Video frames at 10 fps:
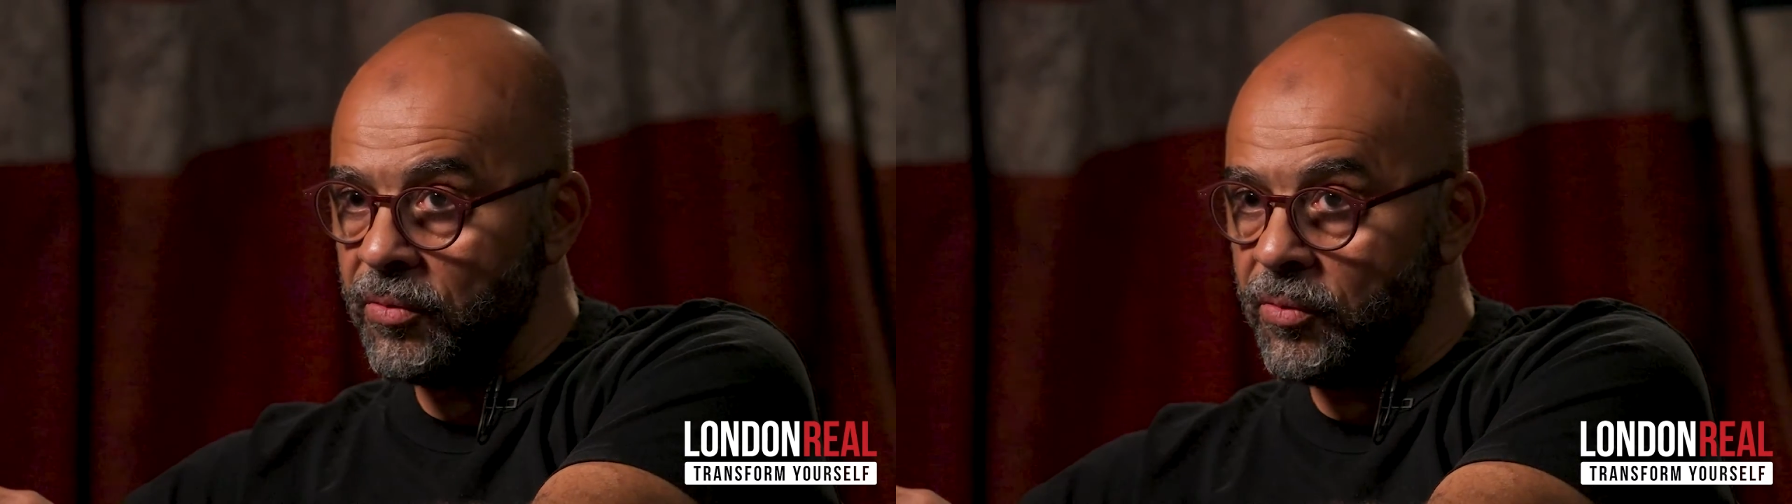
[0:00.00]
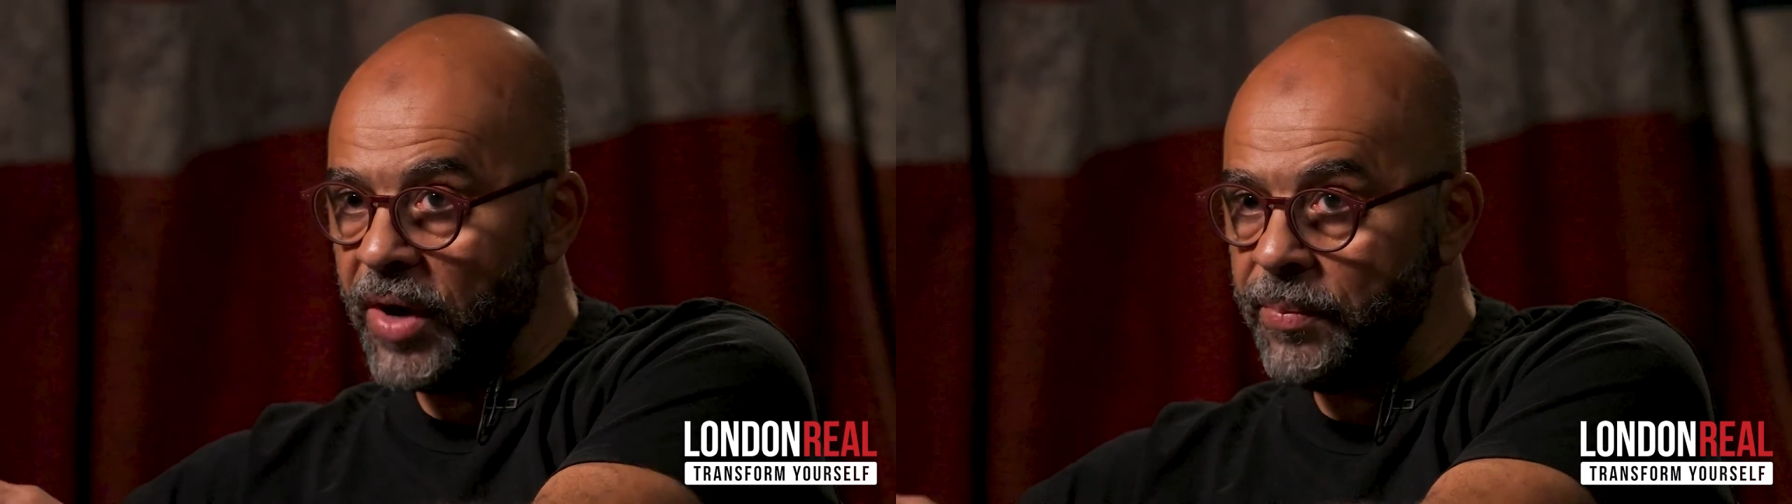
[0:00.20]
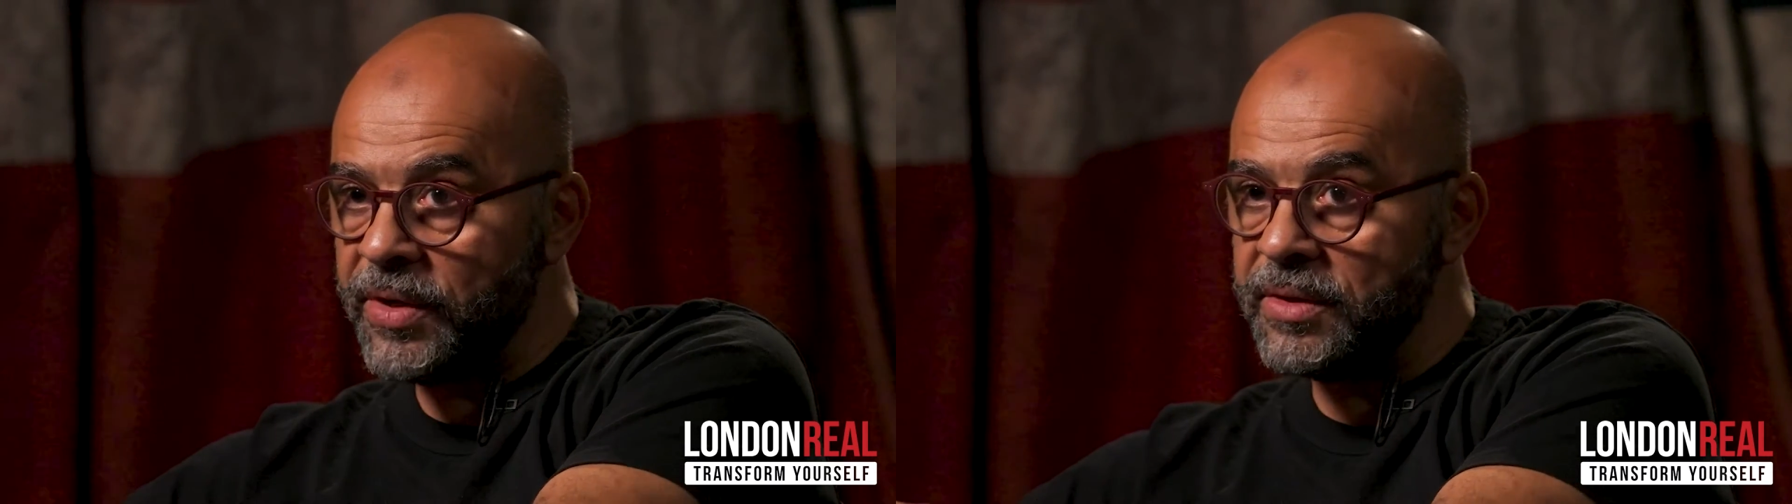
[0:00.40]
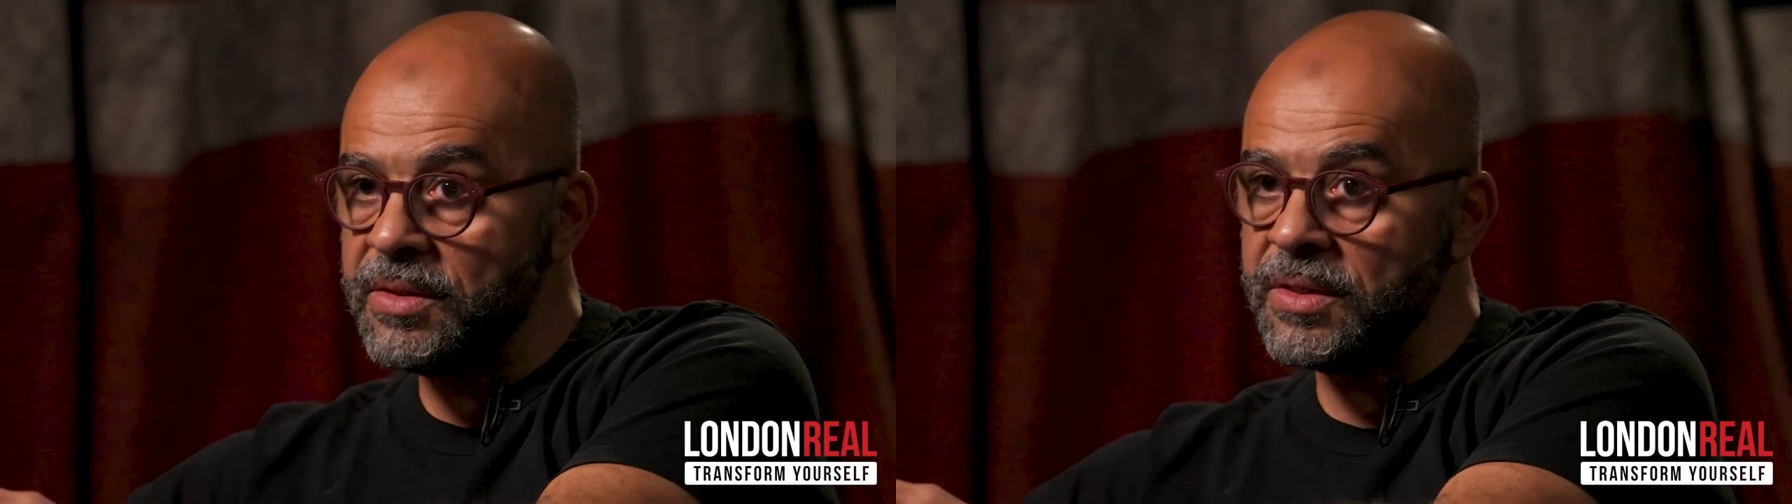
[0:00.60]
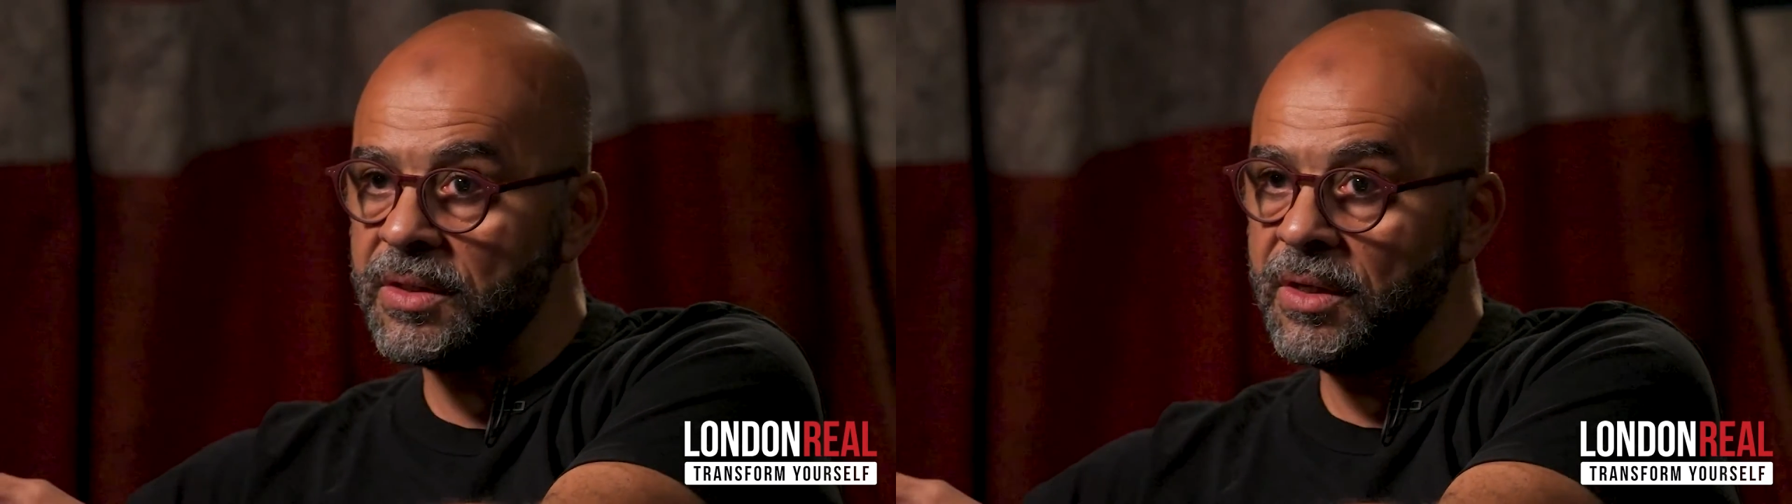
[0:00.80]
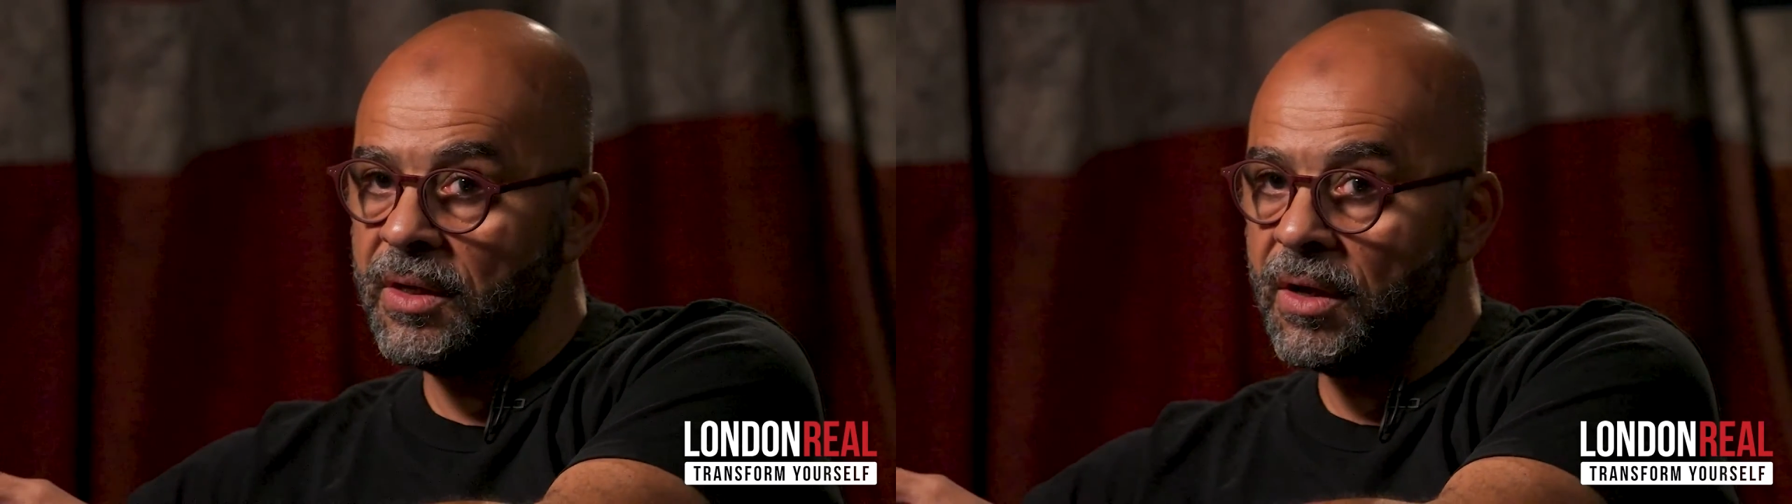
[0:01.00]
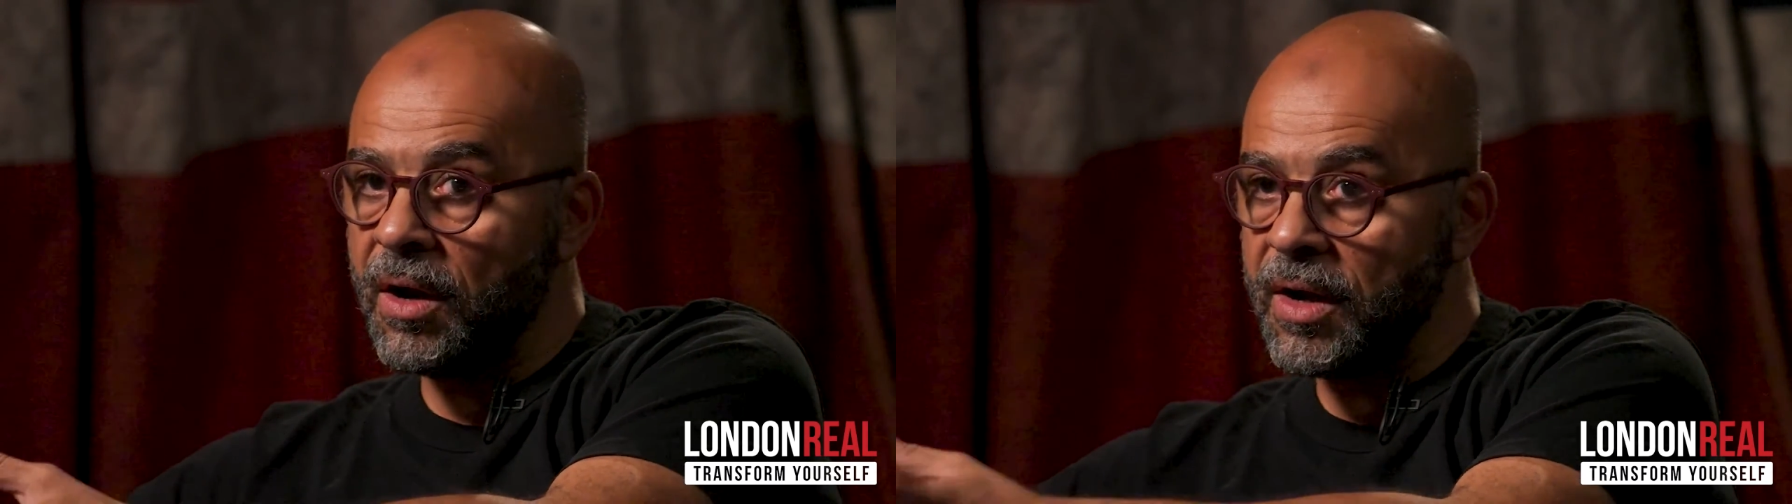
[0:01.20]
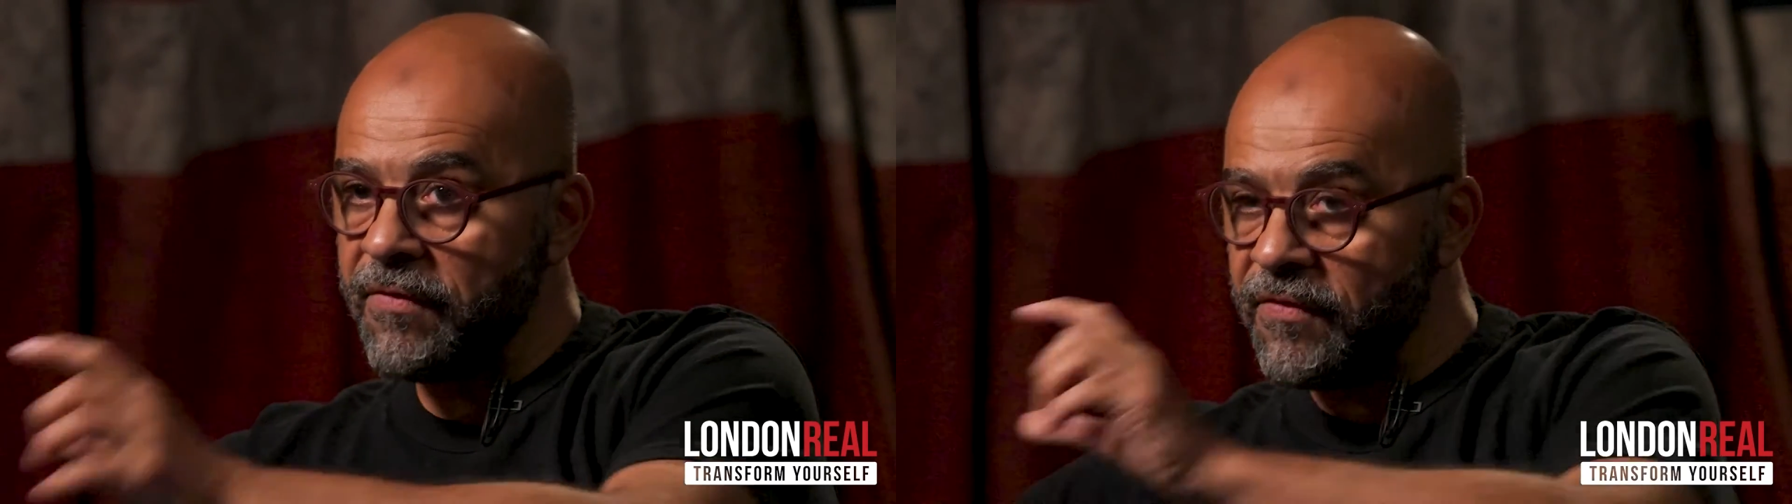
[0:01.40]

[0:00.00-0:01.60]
weapons, are a